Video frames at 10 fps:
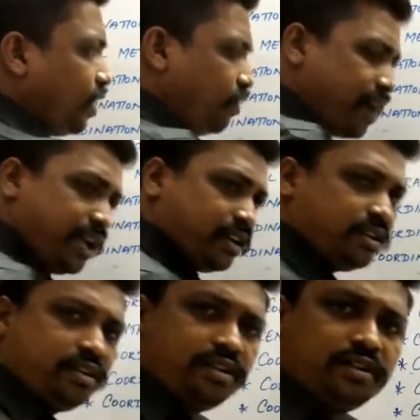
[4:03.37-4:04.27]
Right.
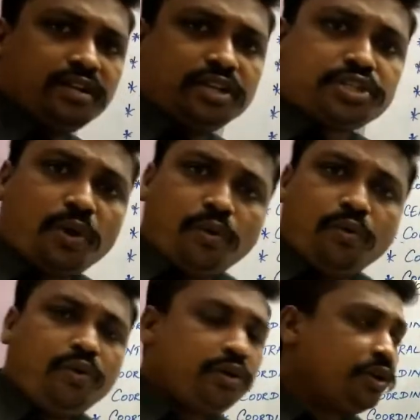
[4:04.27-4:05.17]
So
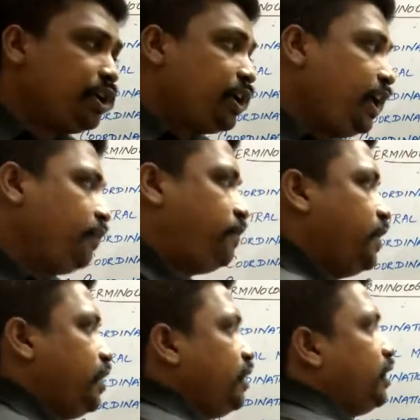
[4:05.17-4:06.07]
if
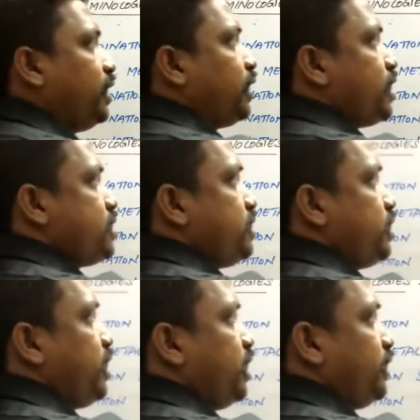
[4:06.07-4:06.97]

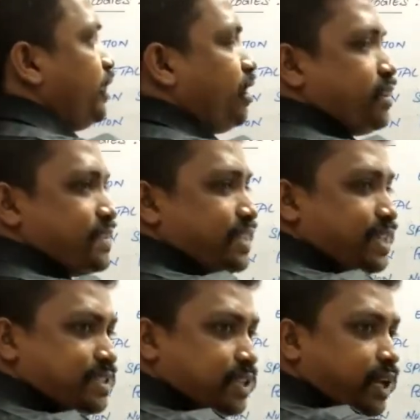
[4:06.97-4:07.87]
consider here there are
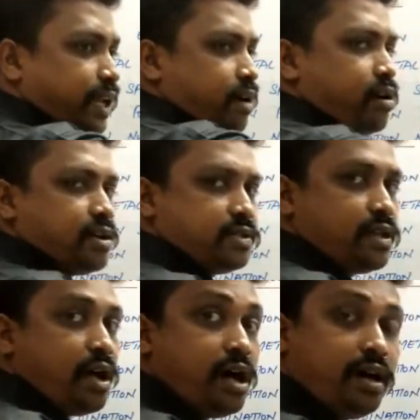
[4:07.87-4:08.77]
6 ligands,
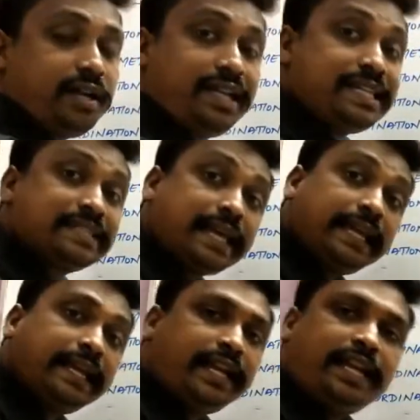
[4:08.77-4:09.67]
all
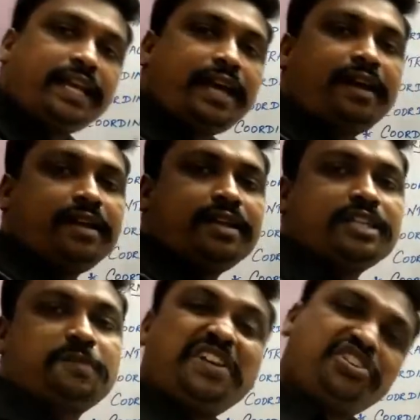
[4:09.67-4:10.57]
cyanide
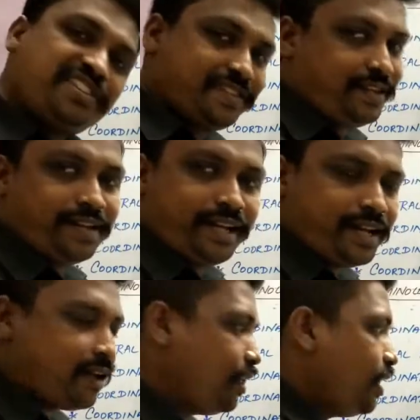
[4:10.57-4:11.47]
species, right?
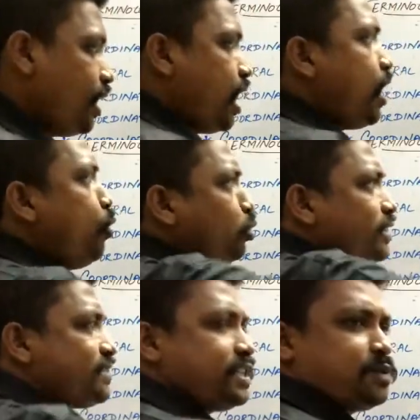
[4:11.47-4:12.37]
How
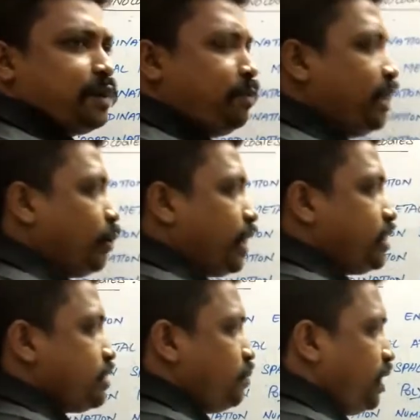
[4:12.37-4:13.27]
the 6 will be
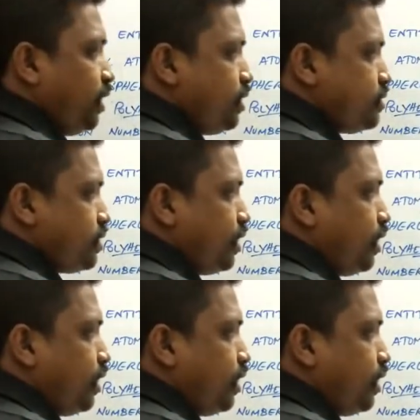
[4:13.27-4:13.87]
located means,